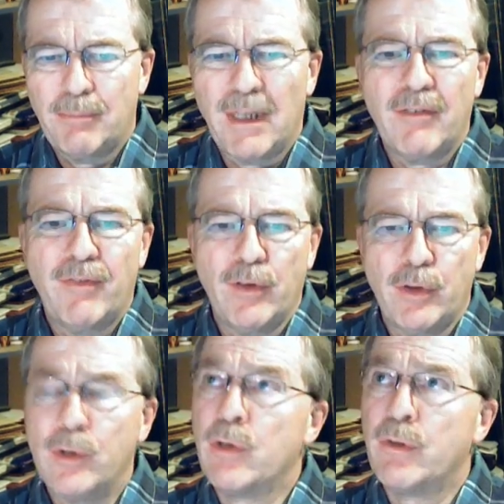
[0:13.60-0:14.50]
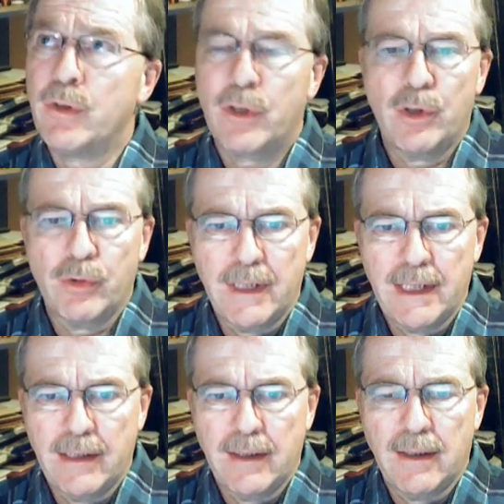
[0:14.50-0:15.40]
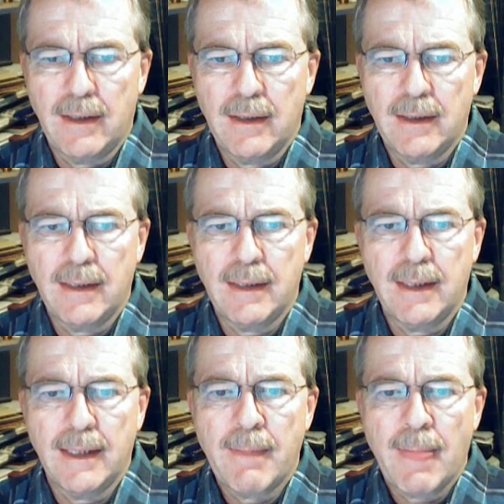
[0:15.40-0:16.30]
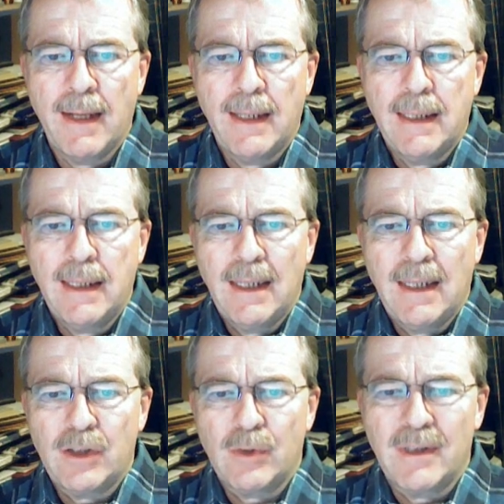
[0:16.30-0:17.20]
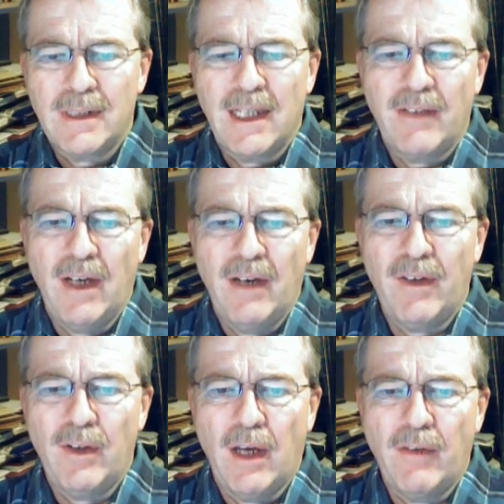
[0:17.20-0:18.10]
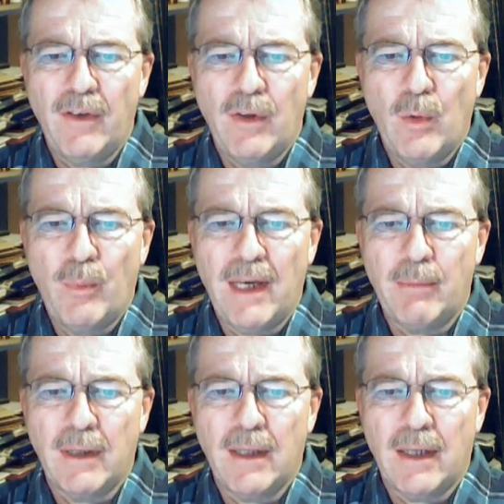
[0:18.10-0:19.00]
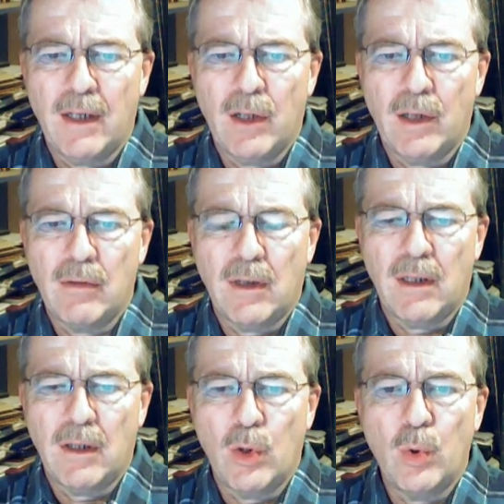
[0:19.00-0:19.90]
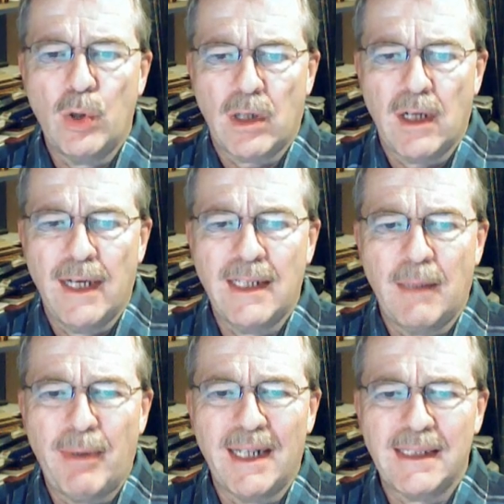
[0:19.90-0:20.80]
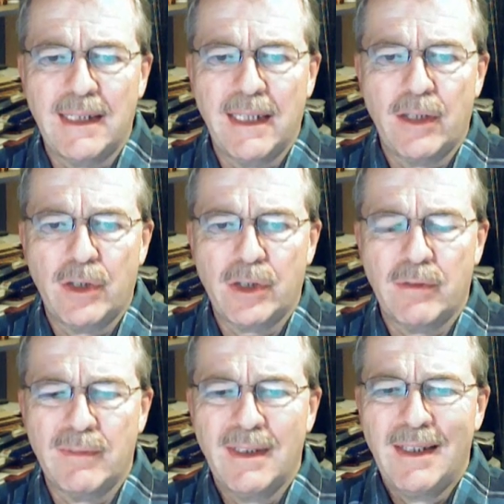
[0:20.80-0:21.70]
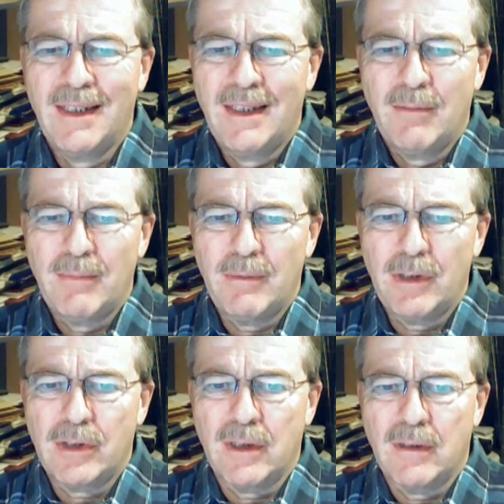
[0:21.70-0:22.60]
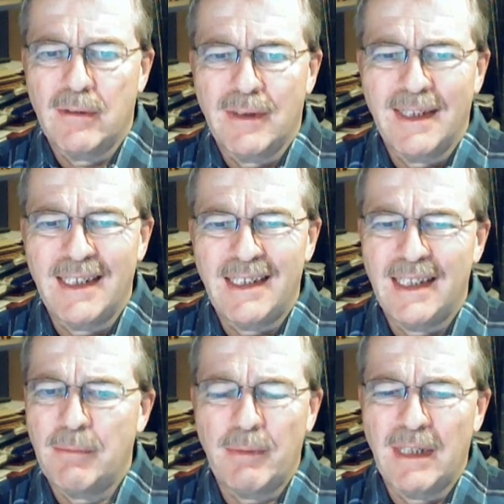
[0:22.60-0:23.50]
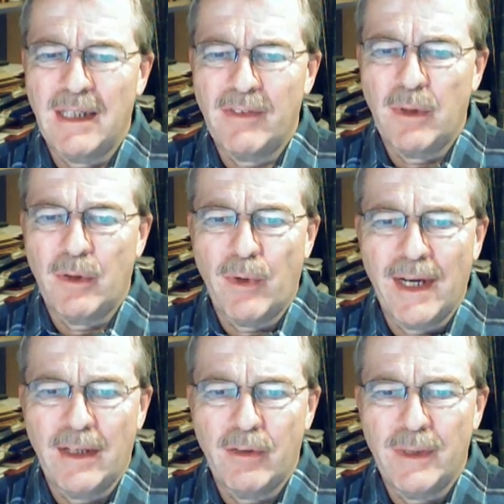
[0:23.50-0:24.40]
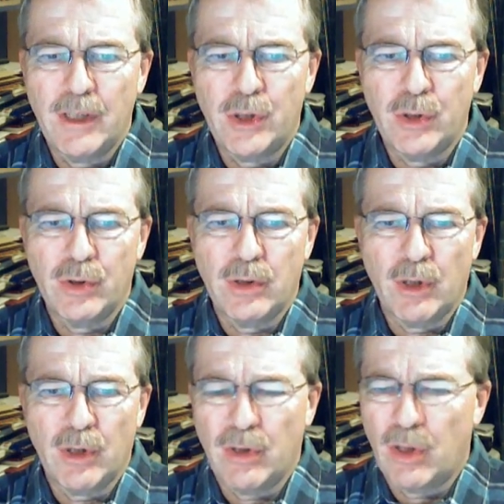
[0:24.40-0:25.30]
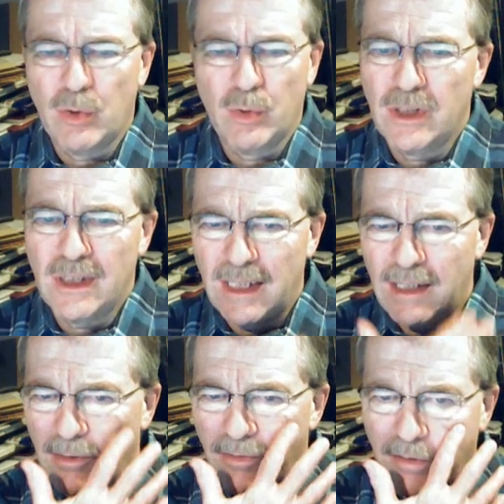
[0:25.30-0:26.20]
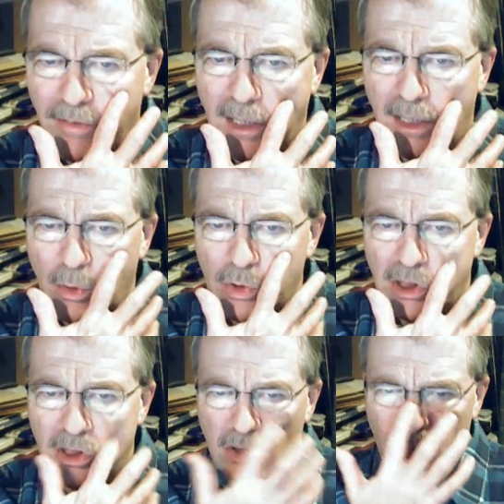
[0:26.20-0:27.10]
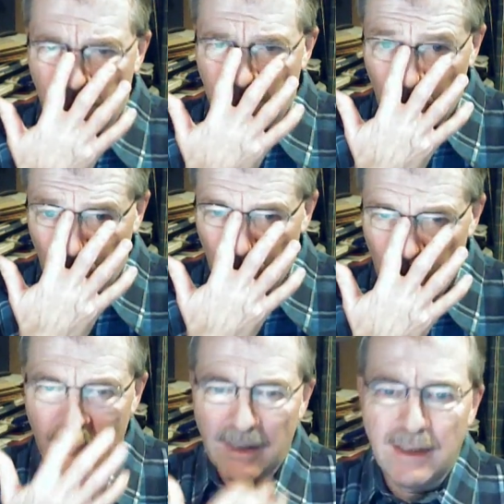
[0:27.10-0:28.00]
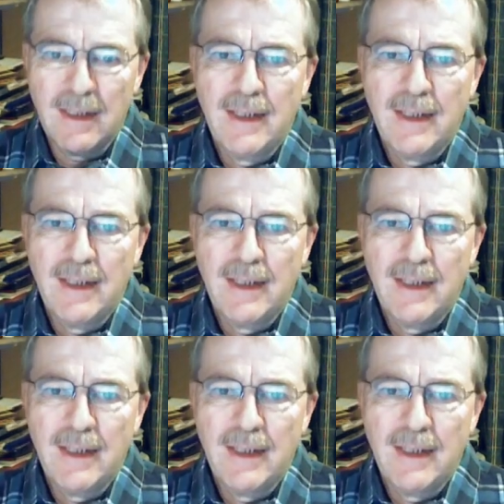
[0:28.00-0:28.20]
bad flooding all around the country here and around, and I just want to say, if you know people that are old or incapacitated or something, maybe just an idea to maybe give them a ring and reassure them, or go and see them if they're very close to you, just to reassure them that